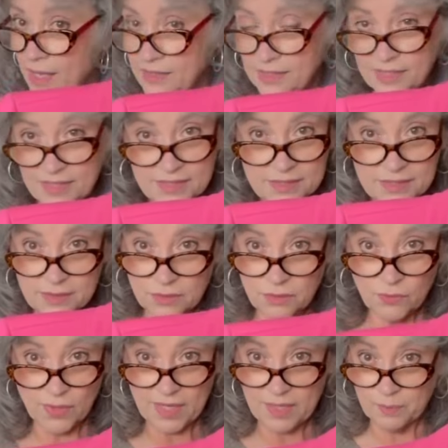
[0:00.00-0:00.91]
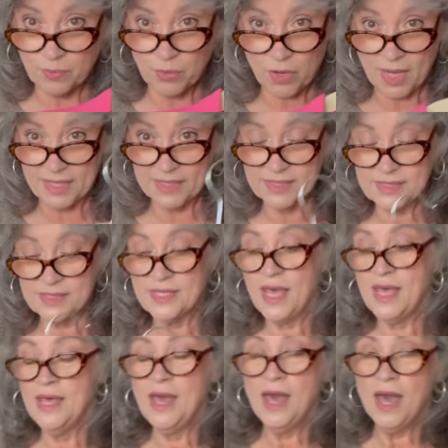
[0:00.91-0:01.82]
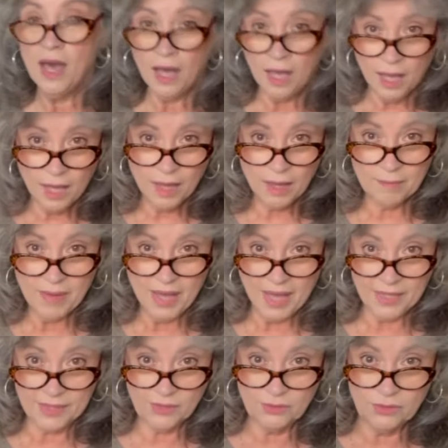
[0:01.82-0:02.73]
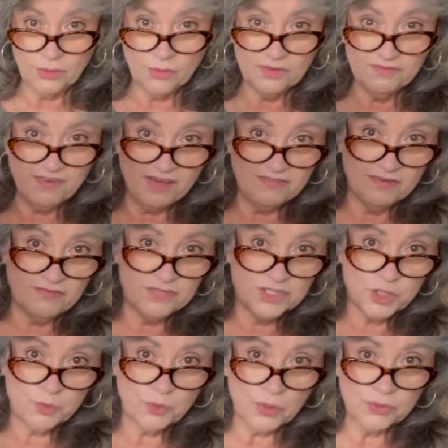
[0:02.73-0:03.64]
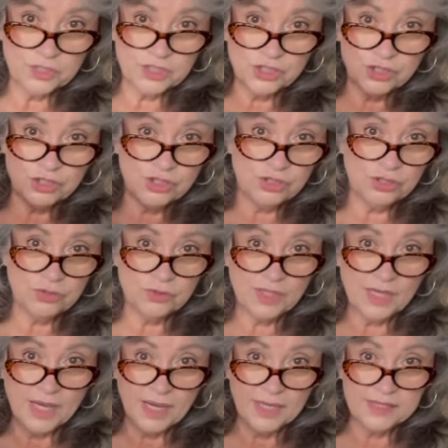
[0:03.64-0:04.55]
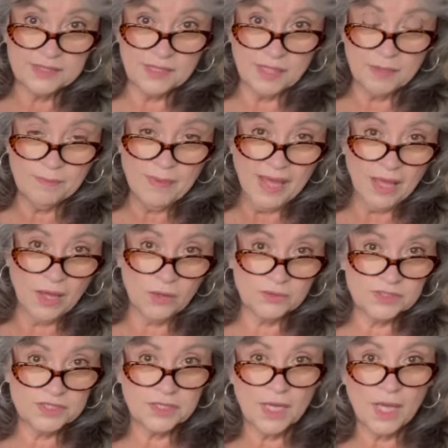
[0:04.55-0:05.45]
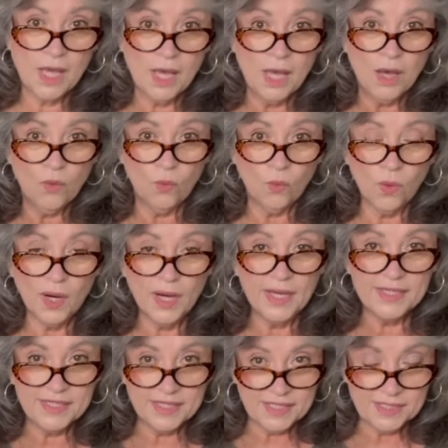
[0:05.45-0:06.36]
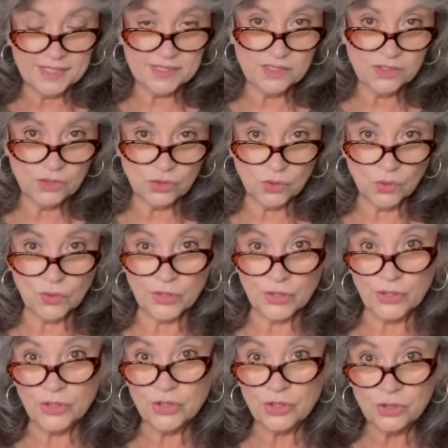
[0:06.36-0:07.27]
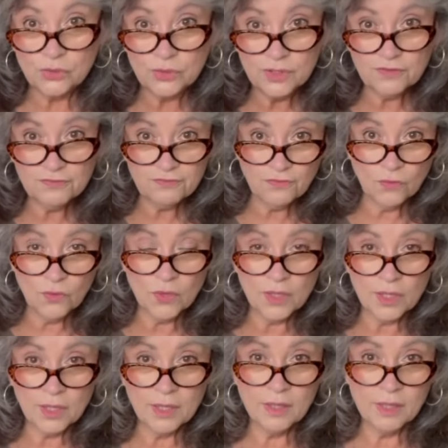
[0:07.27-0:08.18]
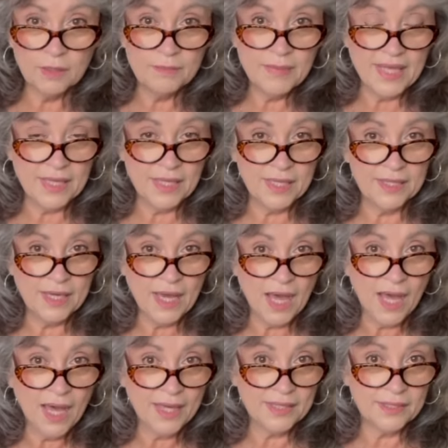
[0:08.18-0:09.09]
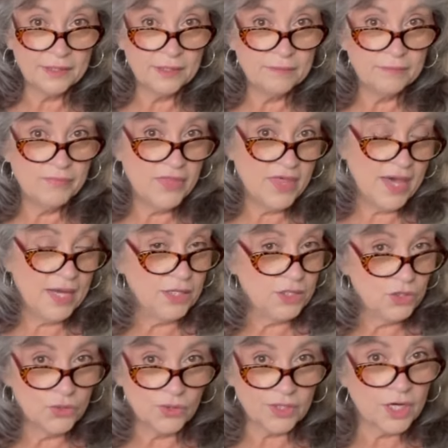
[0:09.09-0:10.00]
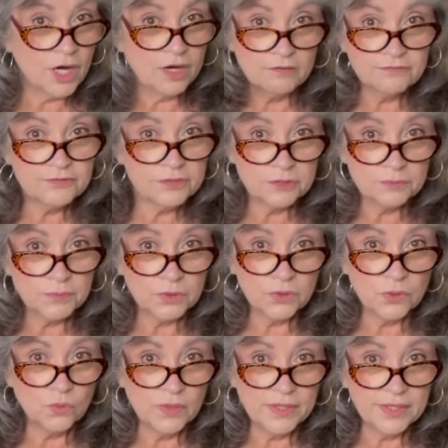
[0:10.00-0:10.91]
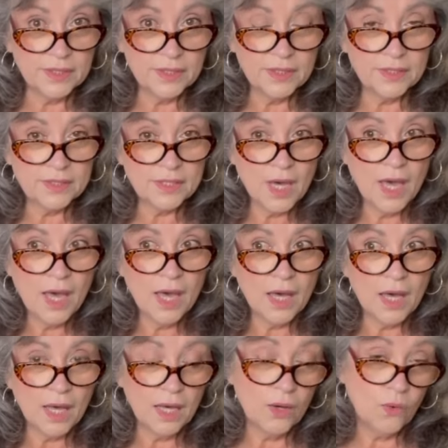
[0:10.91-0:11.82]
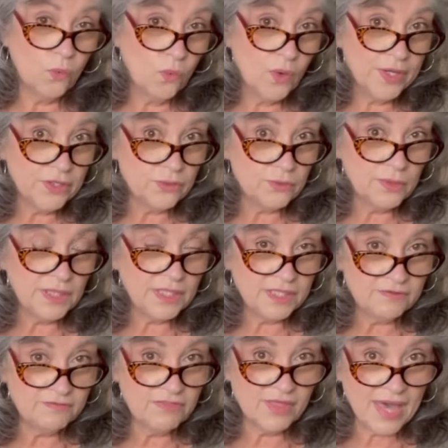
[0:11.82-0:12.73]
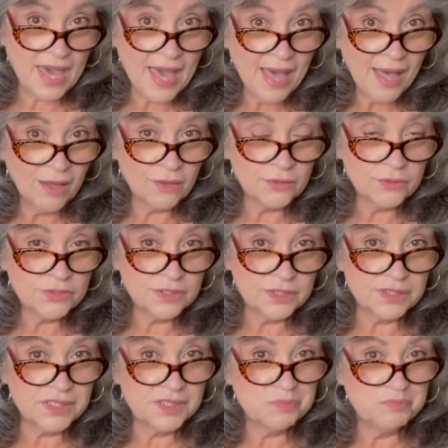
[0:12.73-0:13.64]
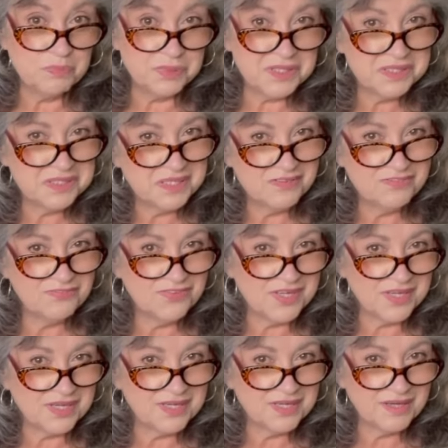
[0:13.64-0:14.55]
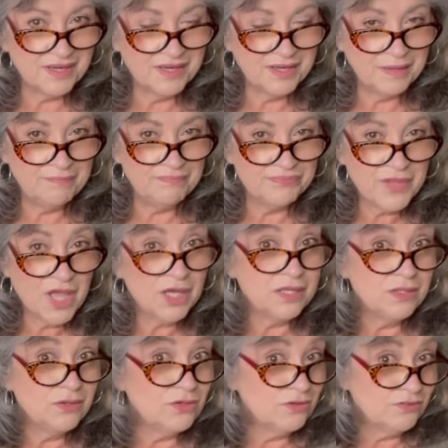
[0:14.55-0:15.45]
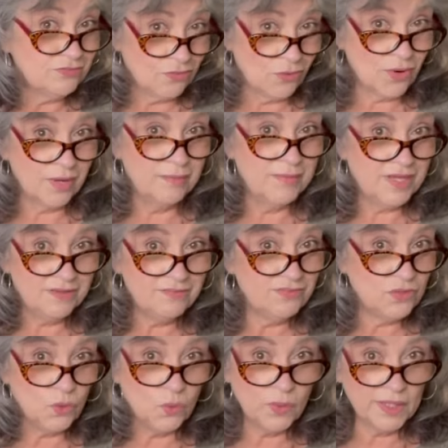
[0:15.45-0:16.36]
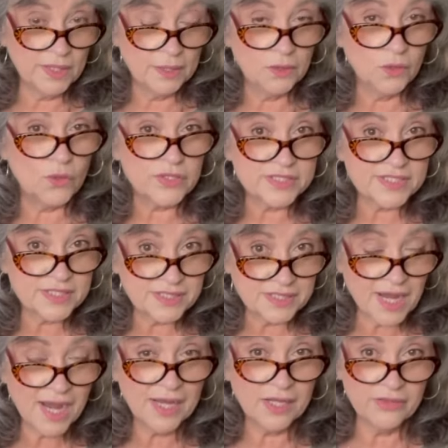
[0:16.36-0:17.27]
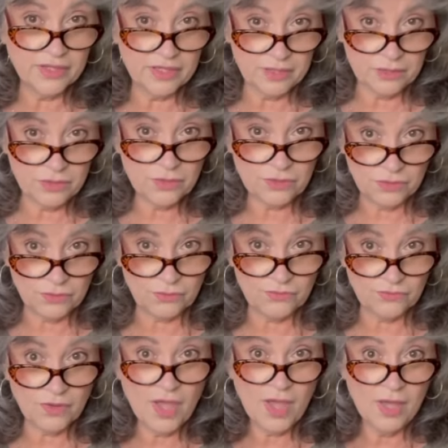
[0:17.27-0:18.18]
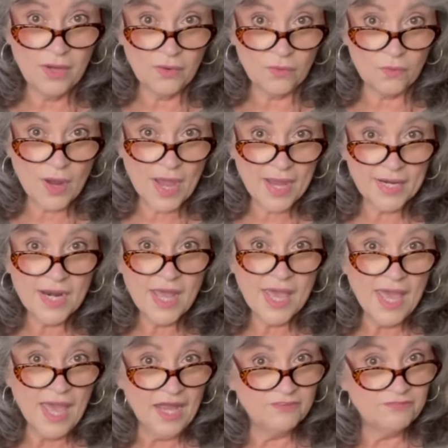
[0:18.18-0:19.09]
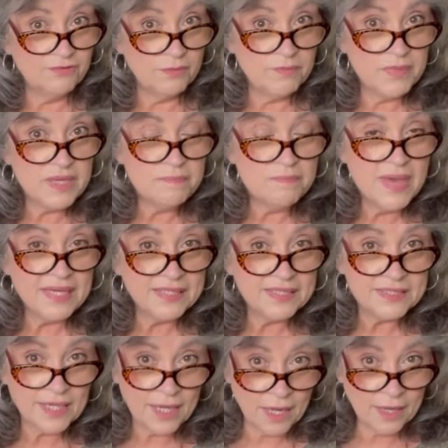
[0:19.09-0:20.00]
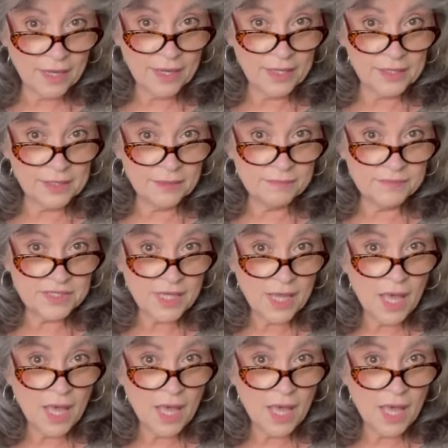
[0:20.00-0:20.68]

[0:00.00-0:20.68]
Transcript: I think it's a great price. Um, I don't know if I've ever spoken to you guys about what is your uniform, an item that you're comfortable with, uh, when you leave the house, a specific um, uniform, if you will, or style that you use, right? And for me, many times